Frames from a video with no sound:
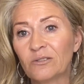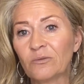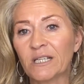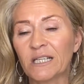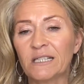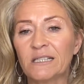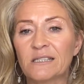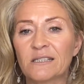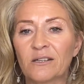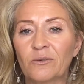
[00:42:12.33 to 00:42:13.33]
what it
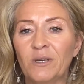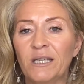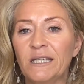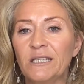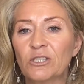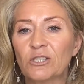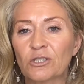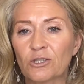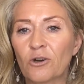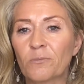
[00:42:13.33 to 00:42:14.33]
is that we need to
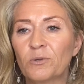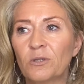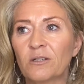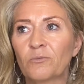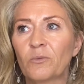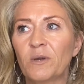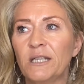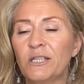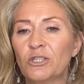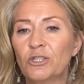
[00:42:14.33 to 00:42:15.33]
stop and what we
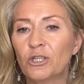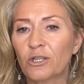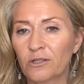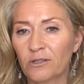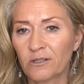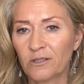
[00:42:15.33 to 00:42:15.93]
need to do.